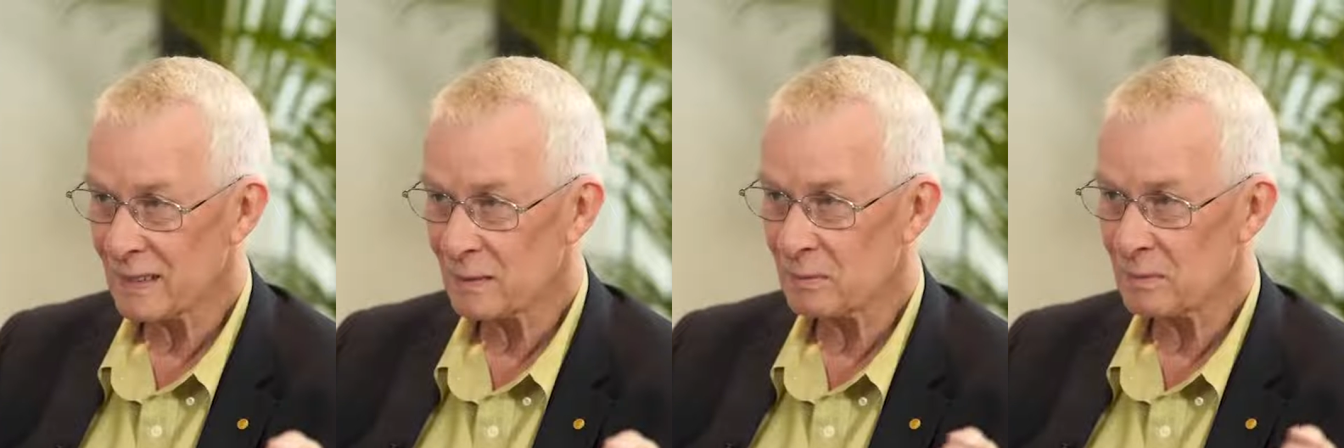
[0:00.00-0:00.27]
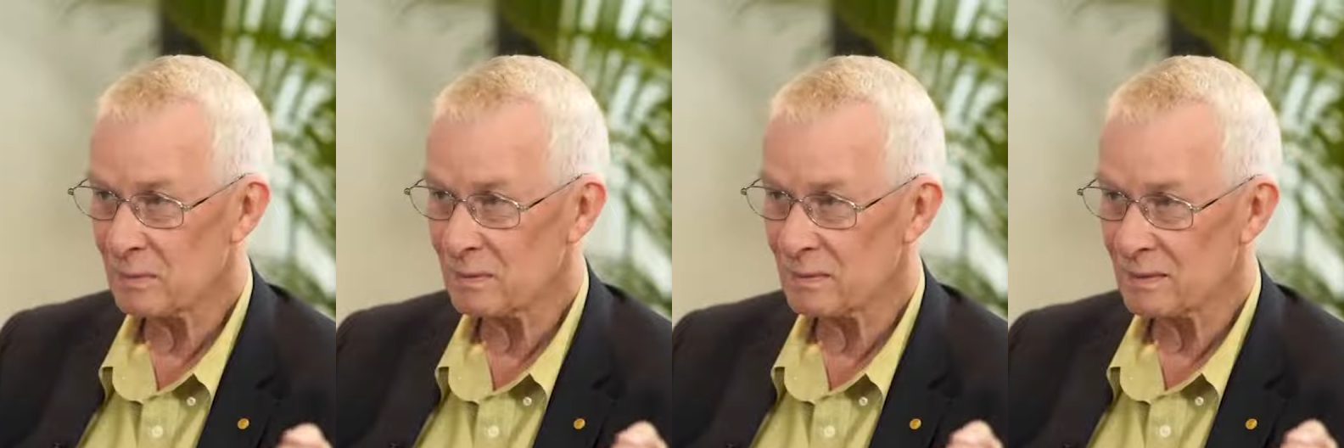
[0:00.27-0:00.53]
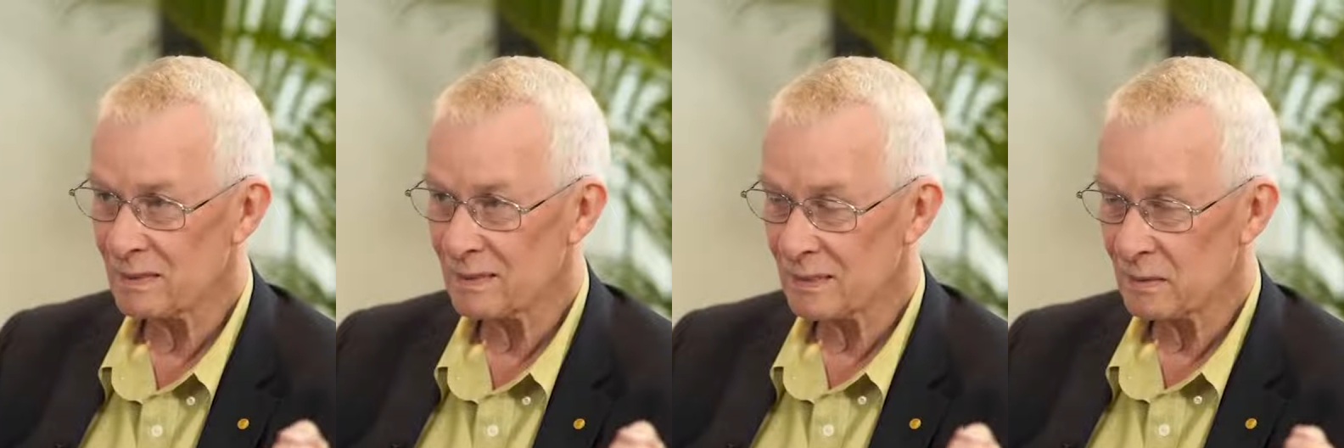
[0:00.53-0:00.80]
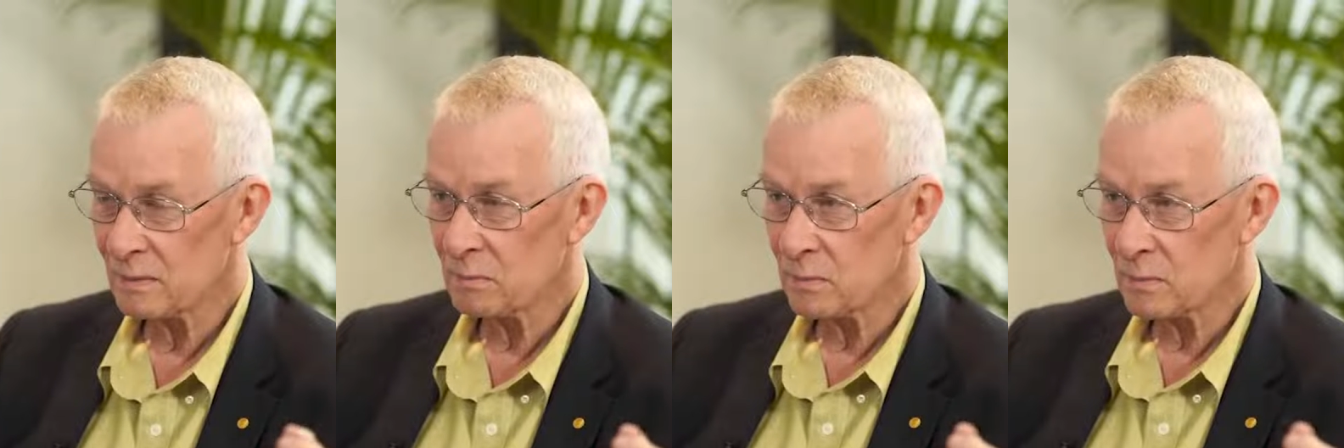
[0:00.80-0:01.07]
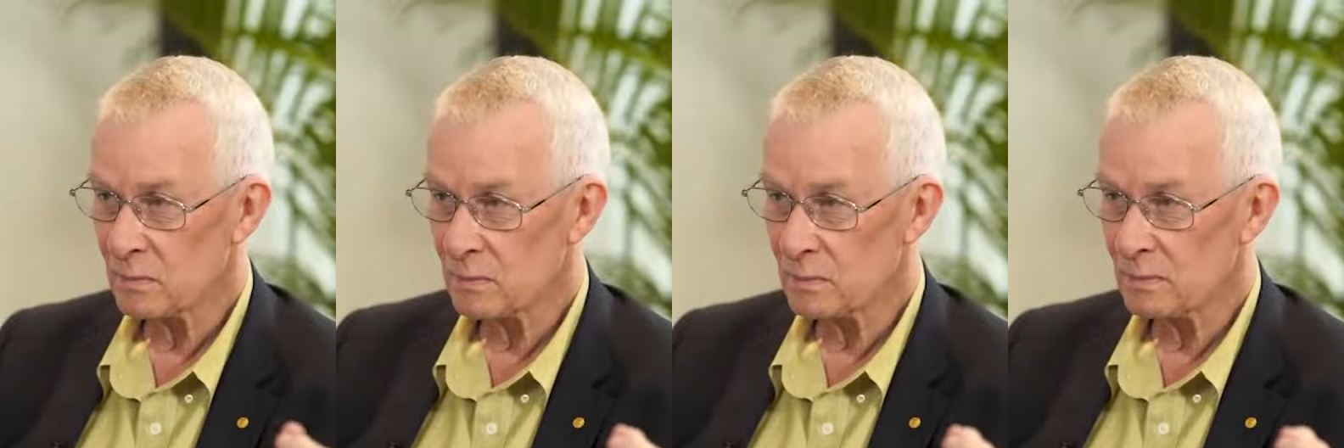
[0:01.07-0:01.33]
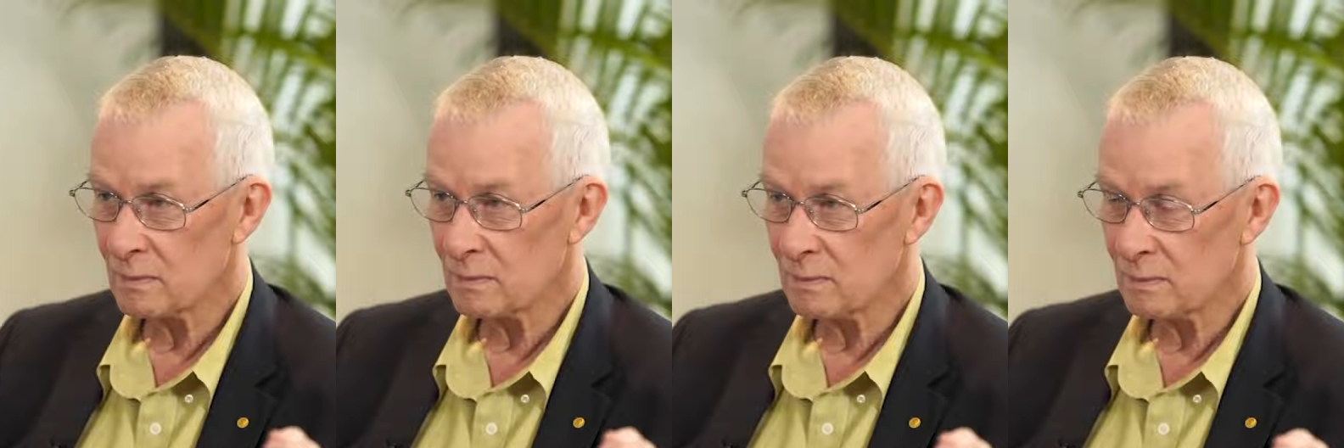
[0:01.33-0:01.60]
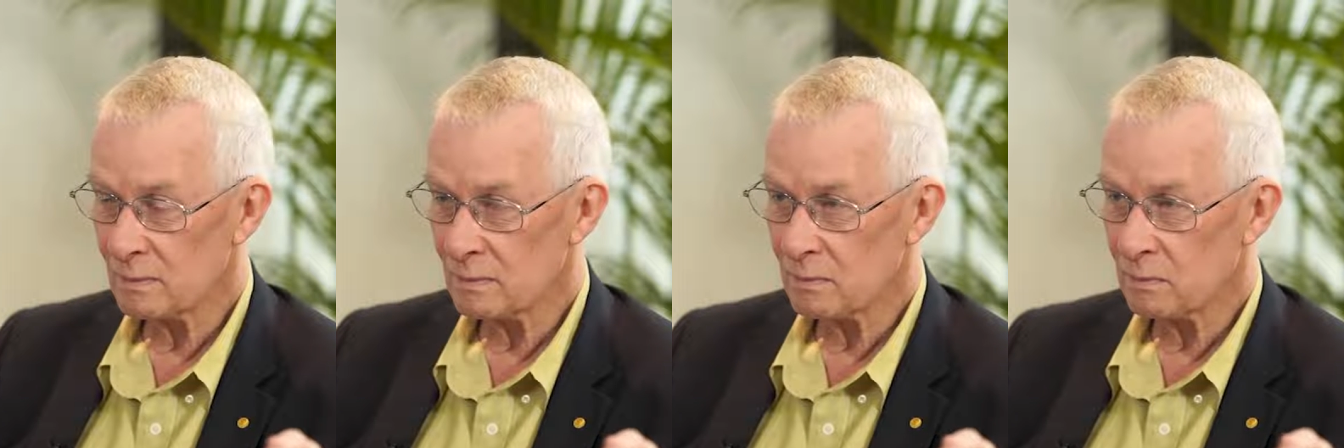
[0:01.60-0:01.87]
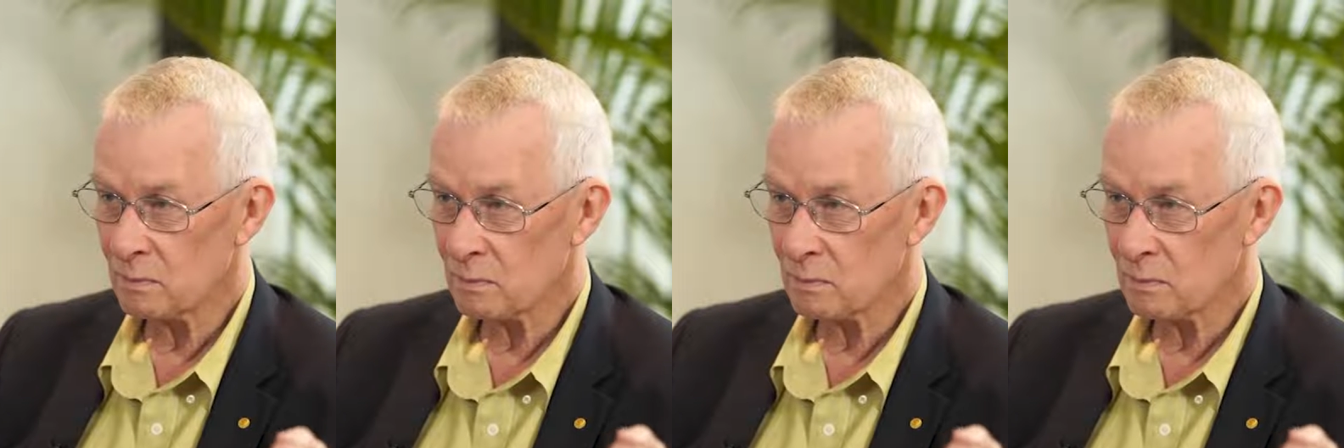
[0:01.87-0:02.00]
social media, in which it